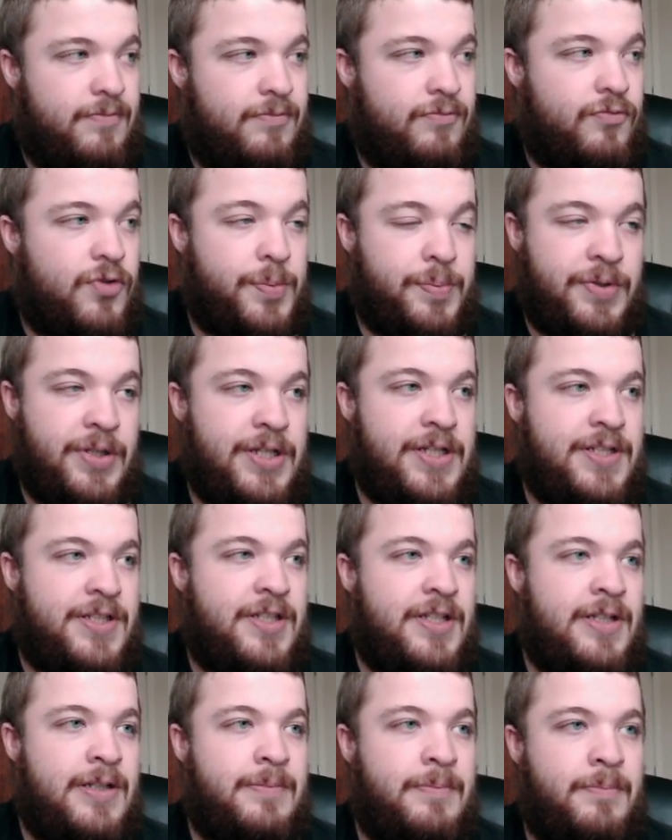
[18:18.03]
replace
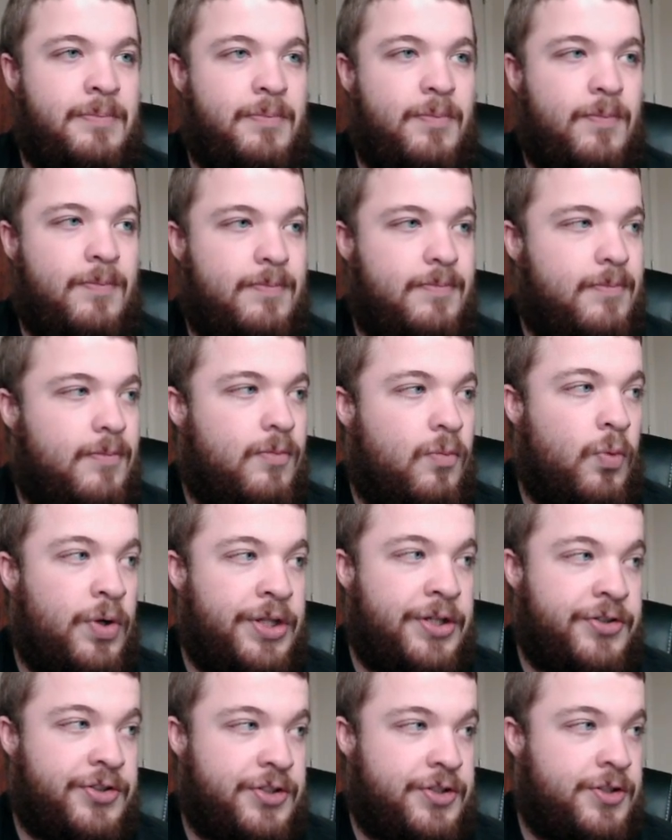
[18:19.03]
him when
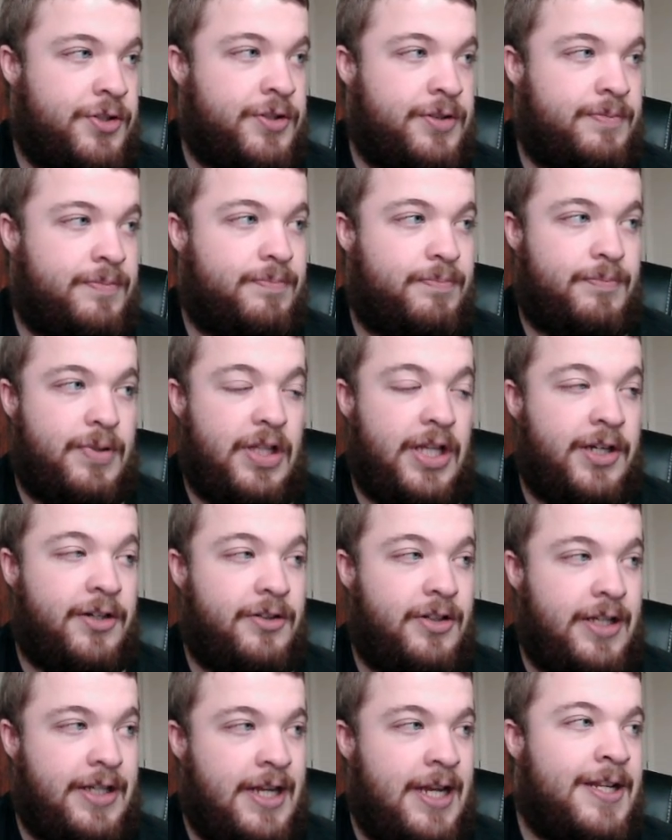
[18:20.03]
there's a good player
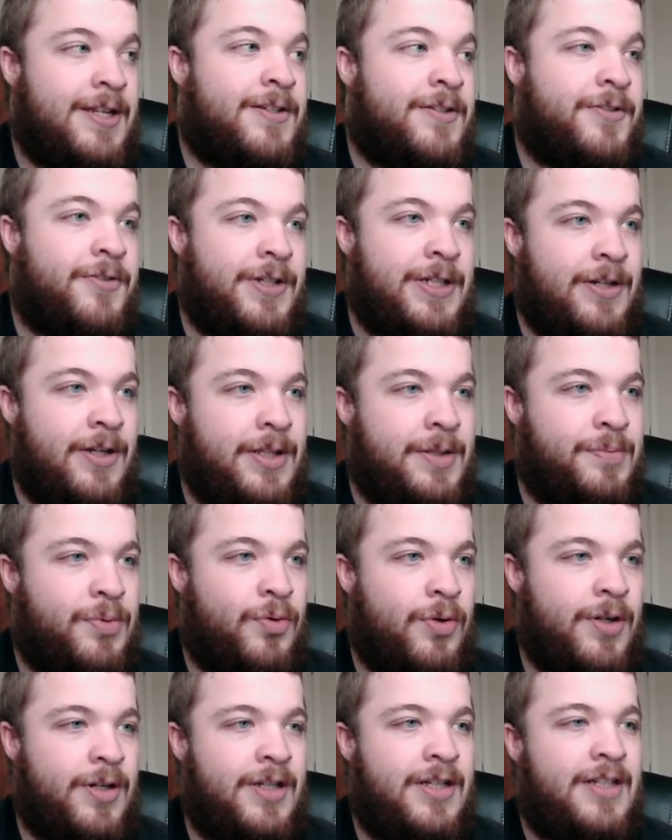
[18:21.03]
like Kenyon Green on the
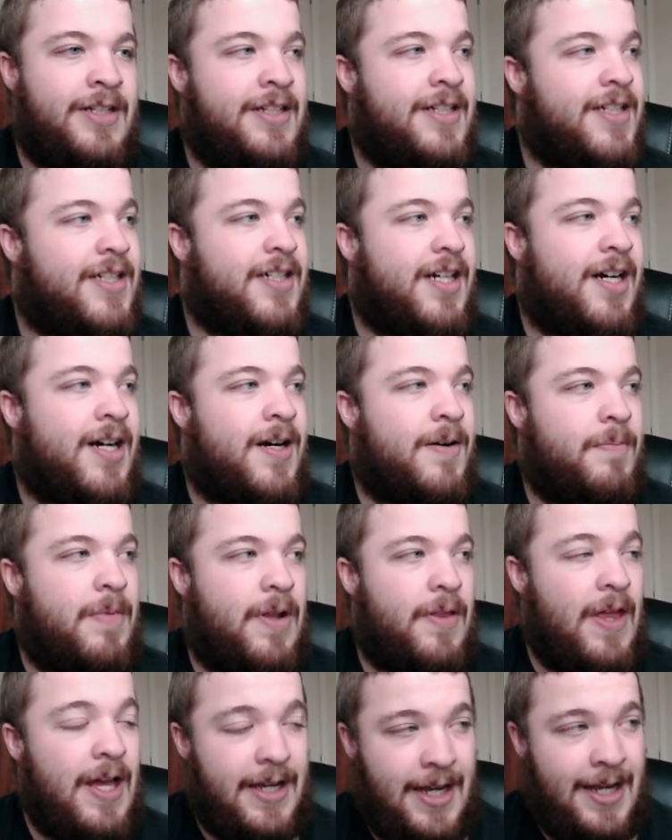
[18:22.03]
board.
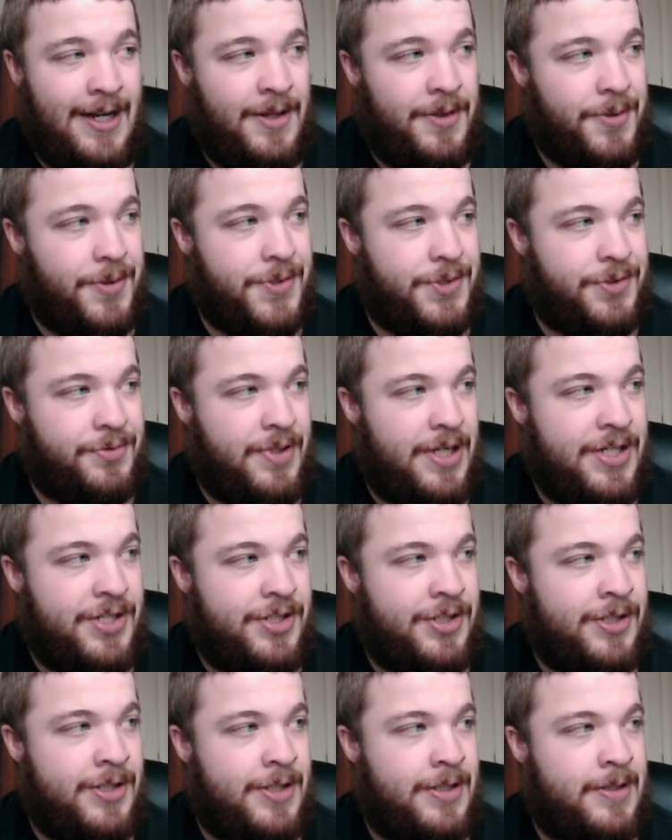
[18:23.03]
That kind of throws a
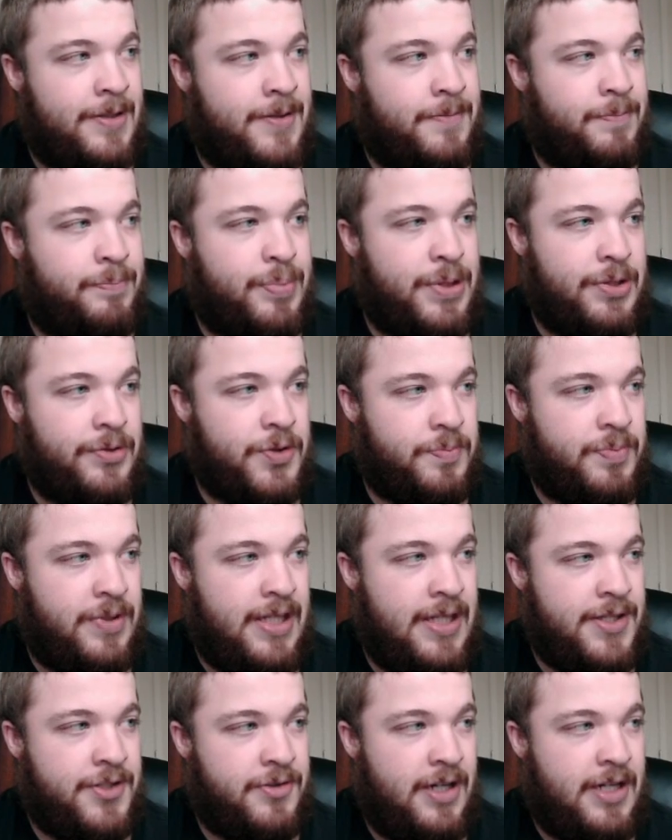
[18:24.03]
wrench into the Bills'
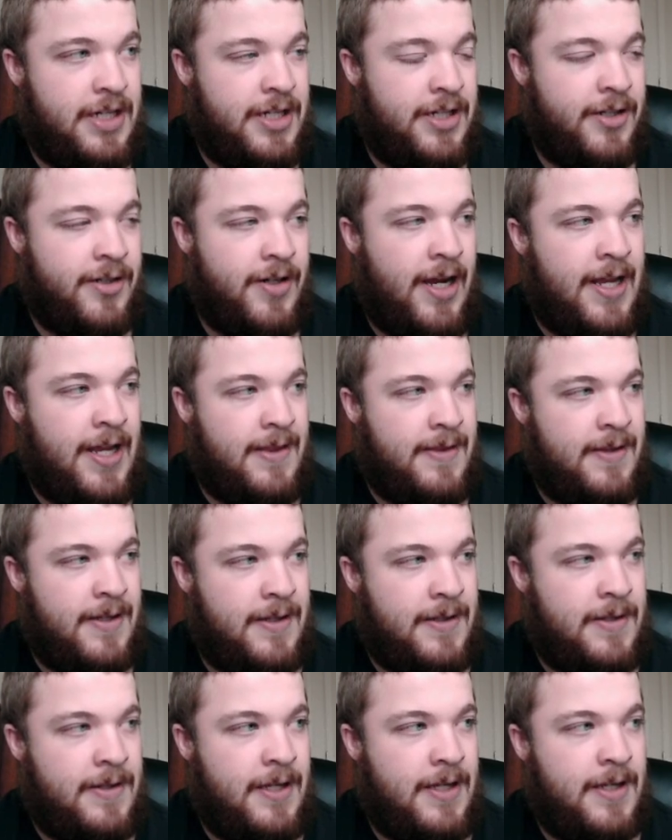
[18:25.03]
plans right here. I
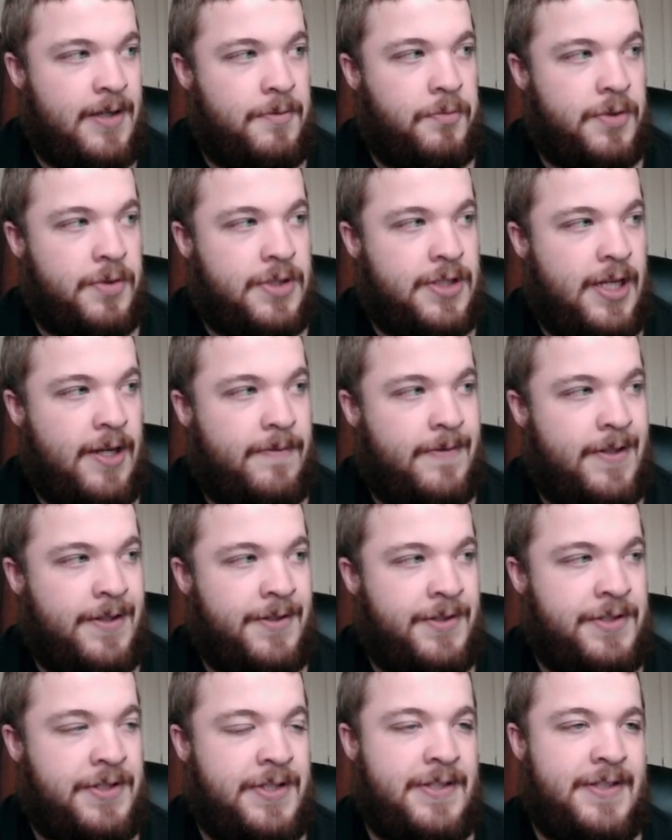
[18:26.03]
think they were
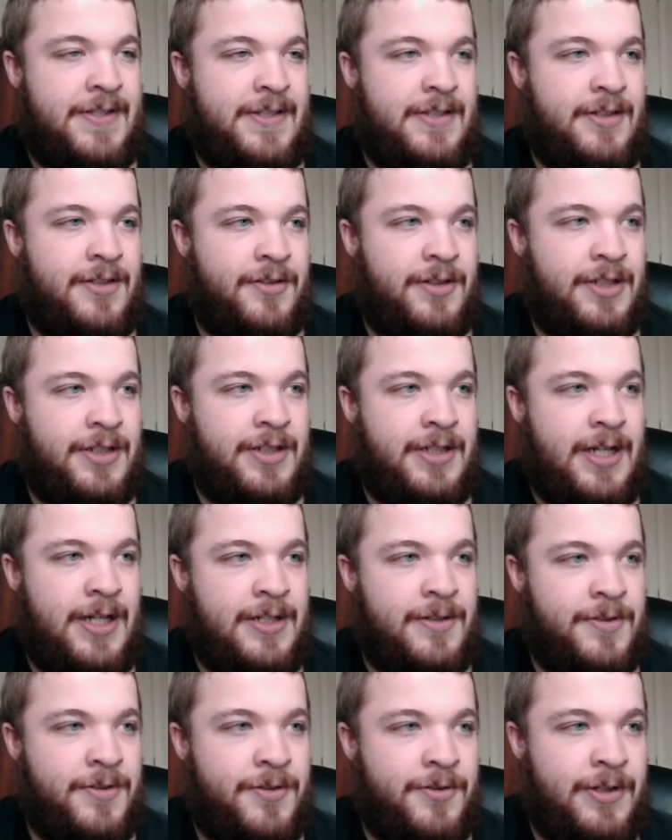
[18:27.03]
definitely considering
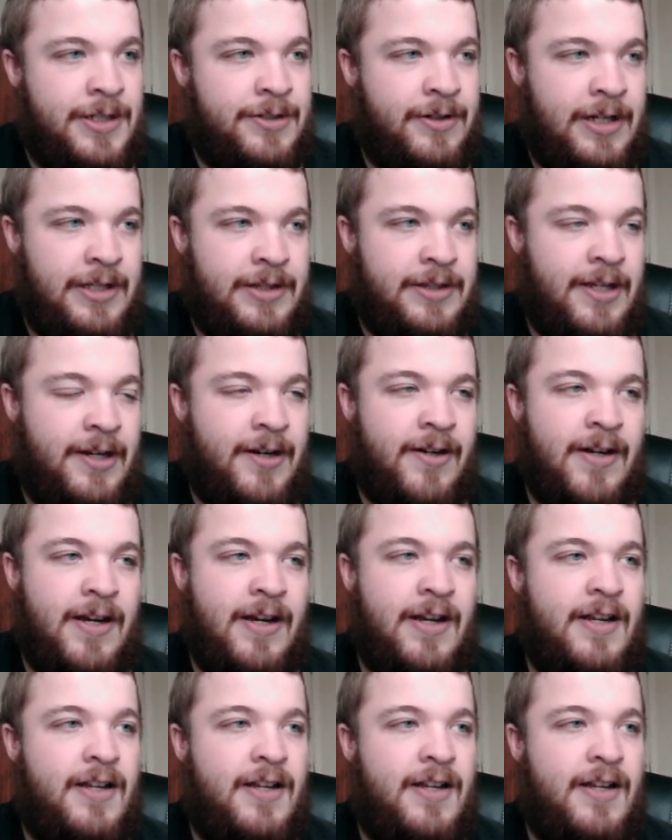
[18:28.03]
Kenyon Green right there